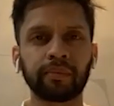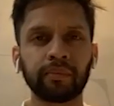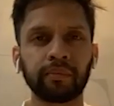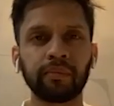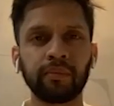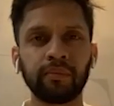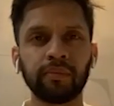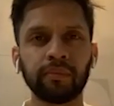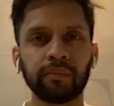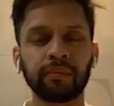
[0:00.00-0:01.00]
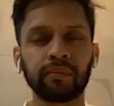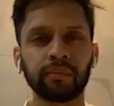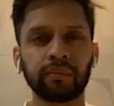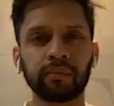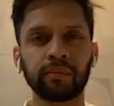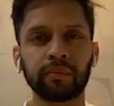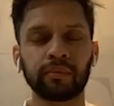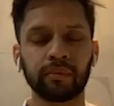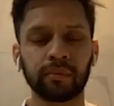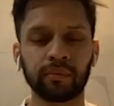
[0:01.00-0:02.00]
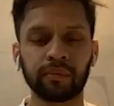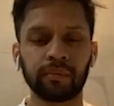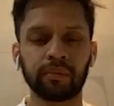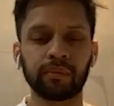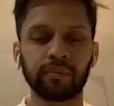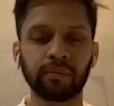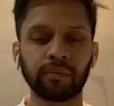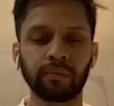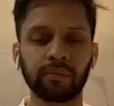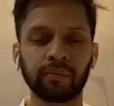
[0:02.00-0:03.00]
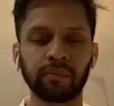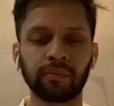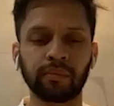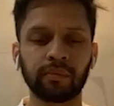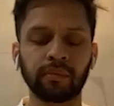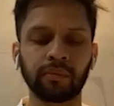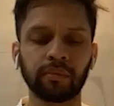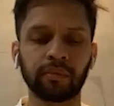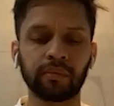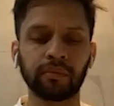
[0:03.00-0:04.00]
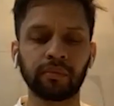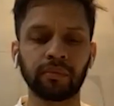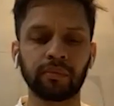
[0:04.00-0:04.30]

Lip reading: (silent)